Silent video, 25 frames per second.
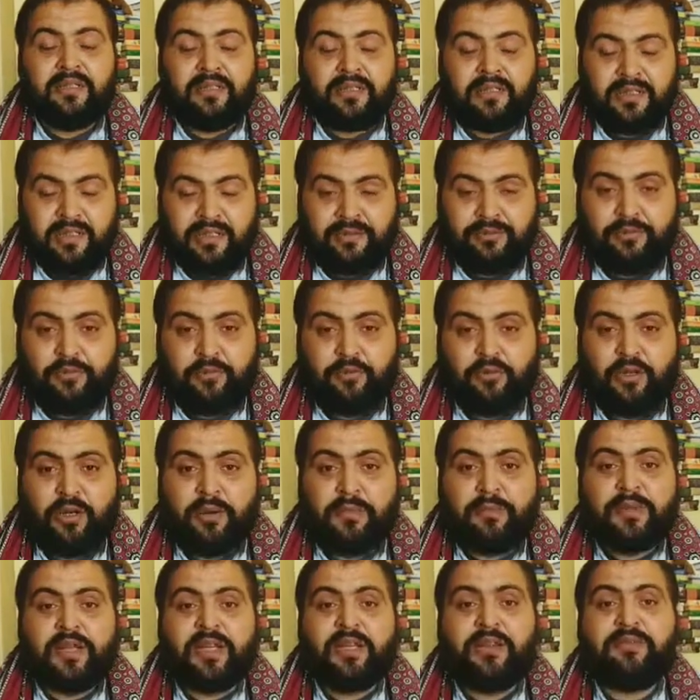give you
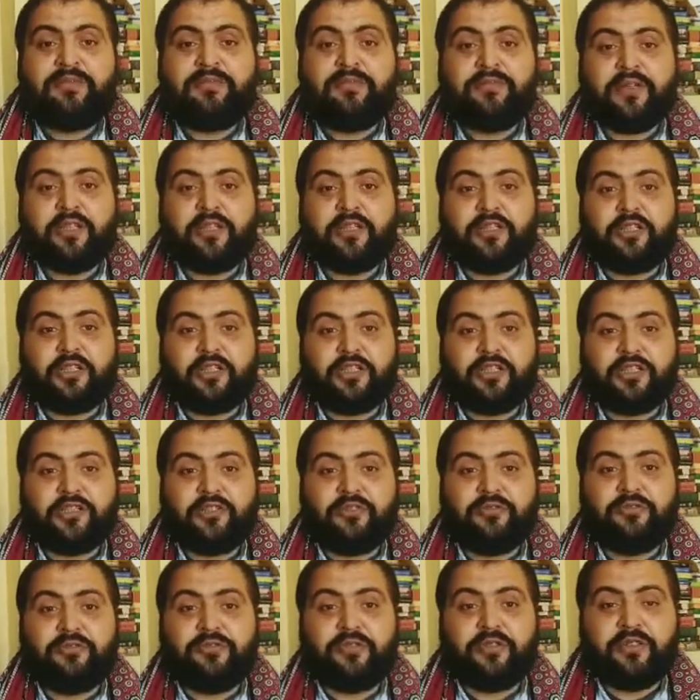a brief introduction
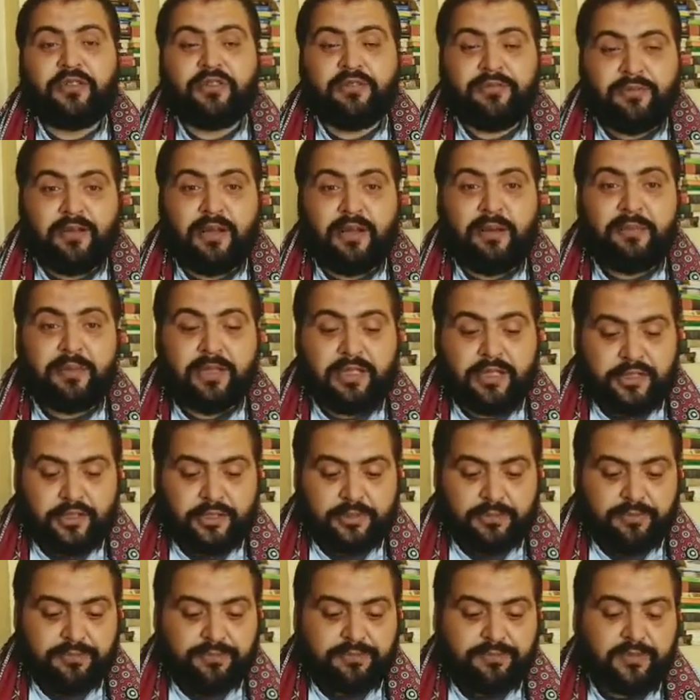of
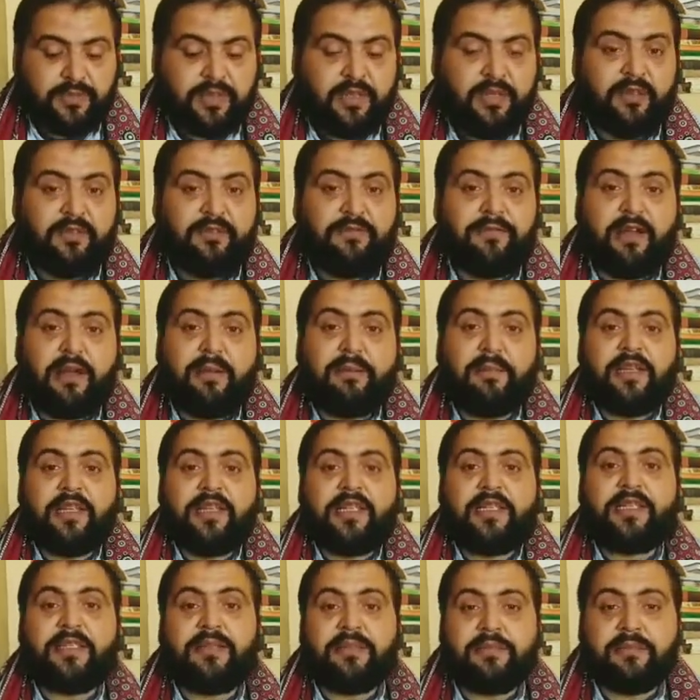feminism.
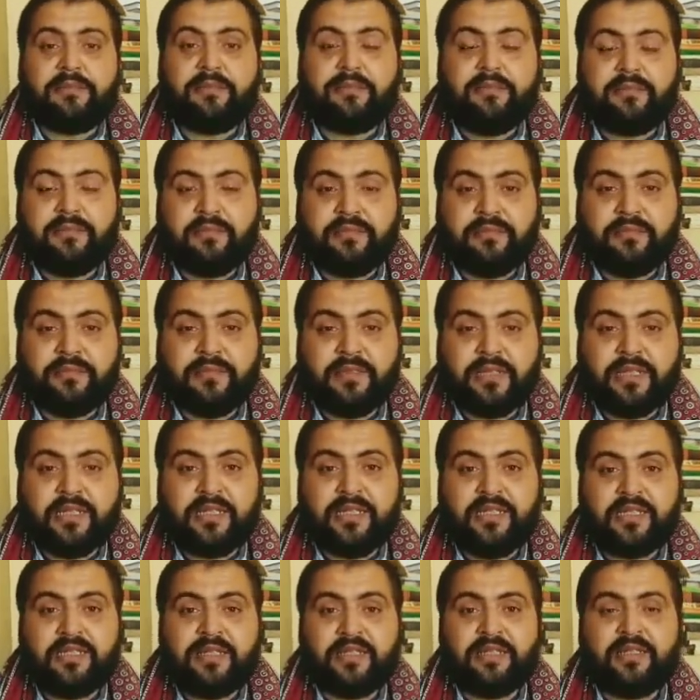Feminism
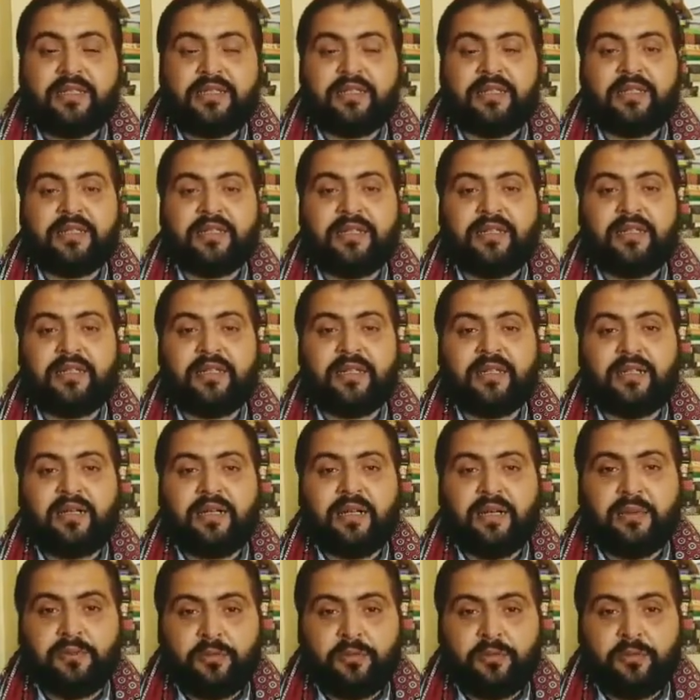is a